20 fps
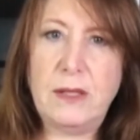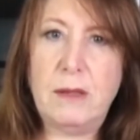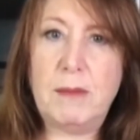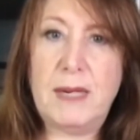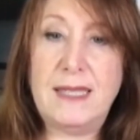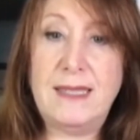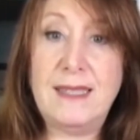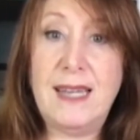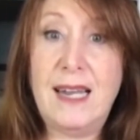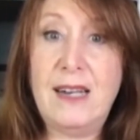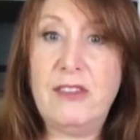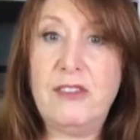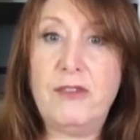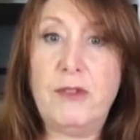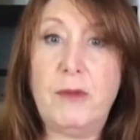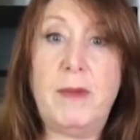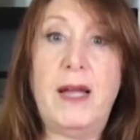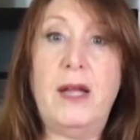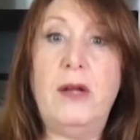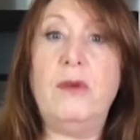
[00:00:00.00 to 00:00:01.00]
on my site is for
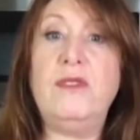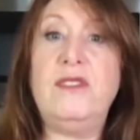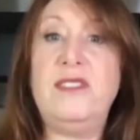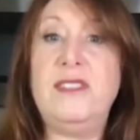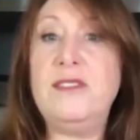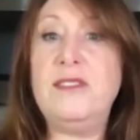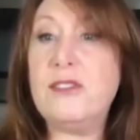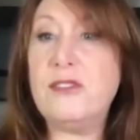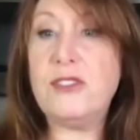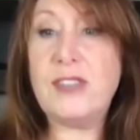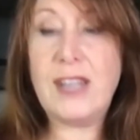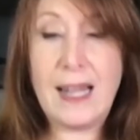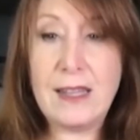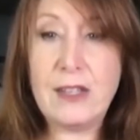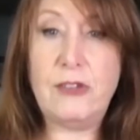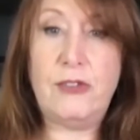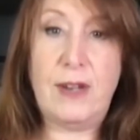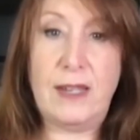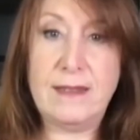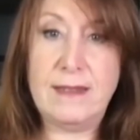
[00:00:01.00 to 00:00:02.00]
my own Caesar
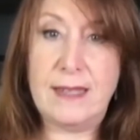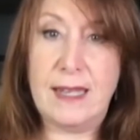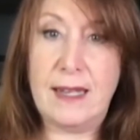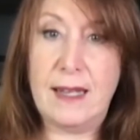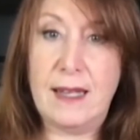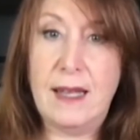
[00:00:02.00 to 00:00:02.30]
salad dressing